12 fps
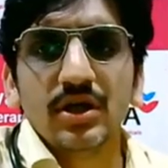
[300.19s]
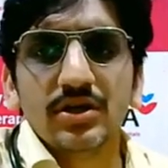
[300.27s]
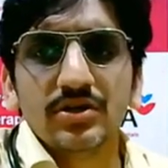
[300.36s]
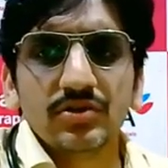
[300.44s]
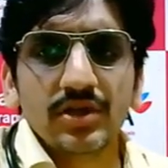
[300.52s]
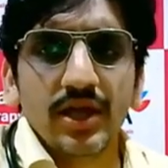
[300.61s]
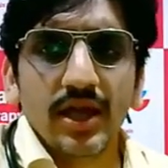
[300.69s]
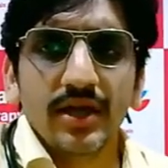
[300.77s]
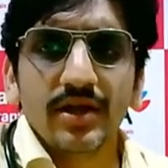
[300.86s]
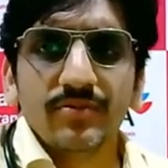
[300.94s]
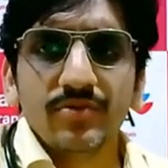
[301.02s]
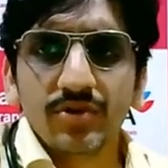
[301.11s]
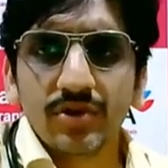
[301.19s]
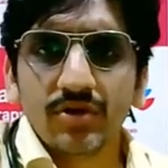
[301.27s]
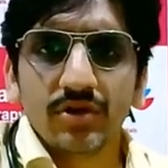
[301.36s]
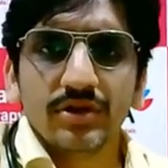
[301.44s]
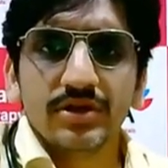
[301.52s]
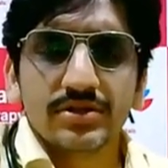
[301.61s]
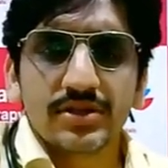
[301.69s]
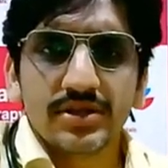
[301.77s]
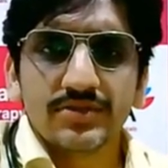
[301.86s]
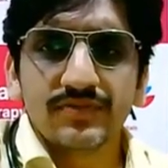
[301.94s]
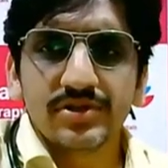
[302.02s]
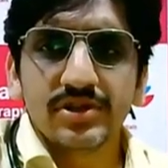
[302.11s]
So they end up doing all these tests,
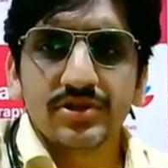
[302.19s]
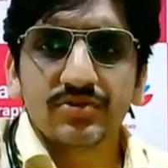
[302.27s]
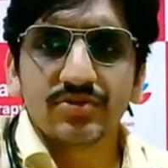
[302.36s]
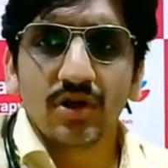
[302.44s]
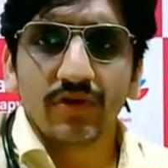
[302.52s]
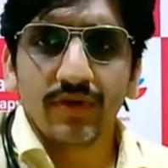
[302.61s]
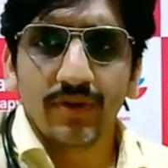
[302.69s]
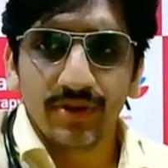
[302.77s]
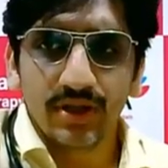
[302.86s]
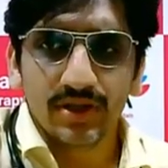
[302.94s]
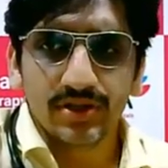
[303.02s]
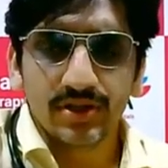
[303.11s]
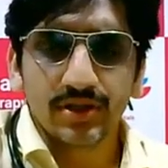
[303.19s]
which leads to a lot of apprehension.